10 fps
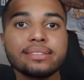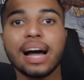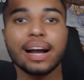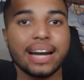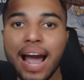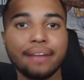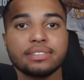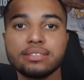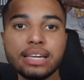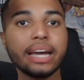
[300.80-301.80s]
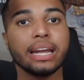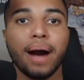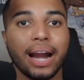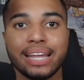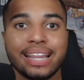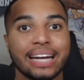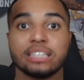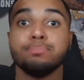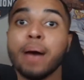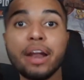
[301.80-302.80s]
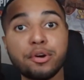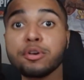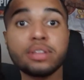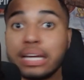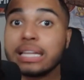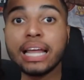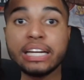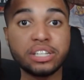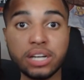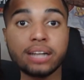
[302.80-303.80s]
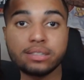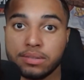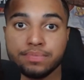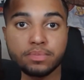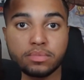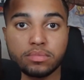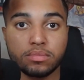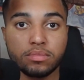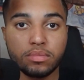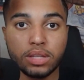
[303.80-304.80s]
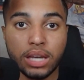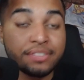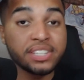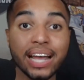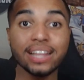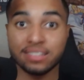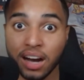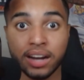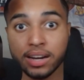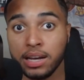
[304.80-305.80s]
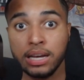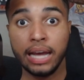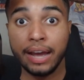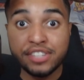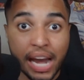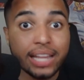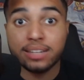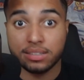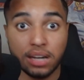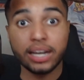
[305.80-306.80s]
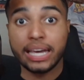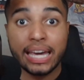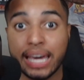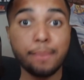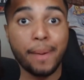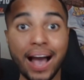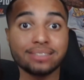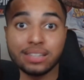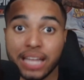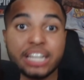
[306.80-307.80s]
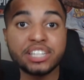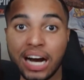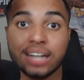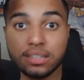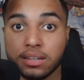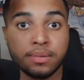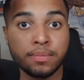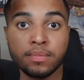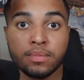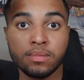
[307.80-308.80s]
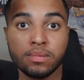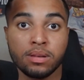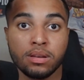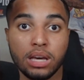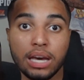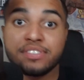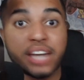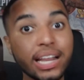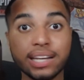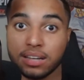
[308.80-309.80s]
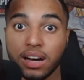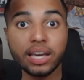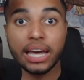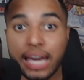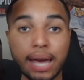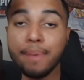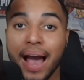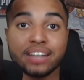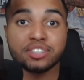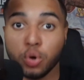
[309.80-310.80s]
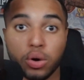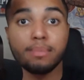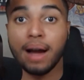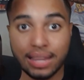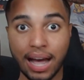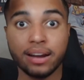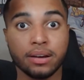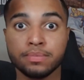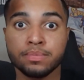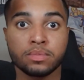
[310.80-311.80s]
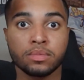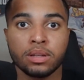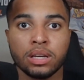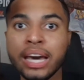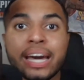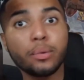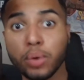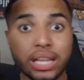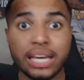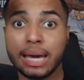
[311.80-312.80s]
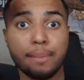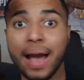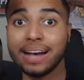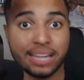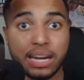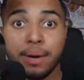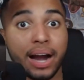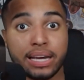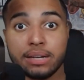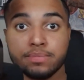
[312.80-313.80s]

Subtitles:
not going to have to see anybody that is better than Lane Johnson. If Jalen Hunt can get past Lane Johnson, if Jalen Hunt can get past Jordan Mailata, he can really get past anybody.